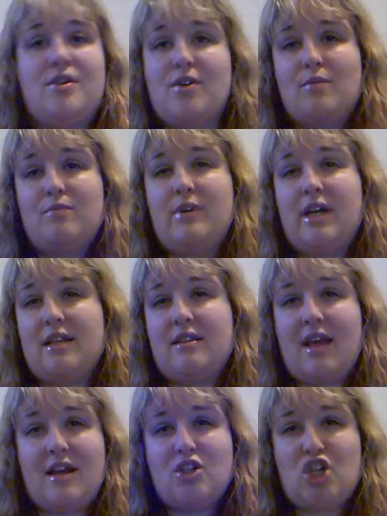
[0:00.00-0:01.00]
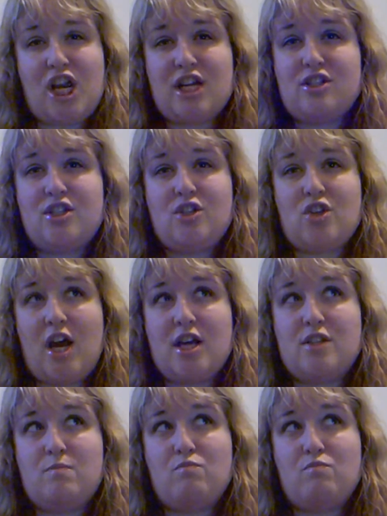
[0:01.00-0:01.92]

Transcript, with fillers: don't get that chance as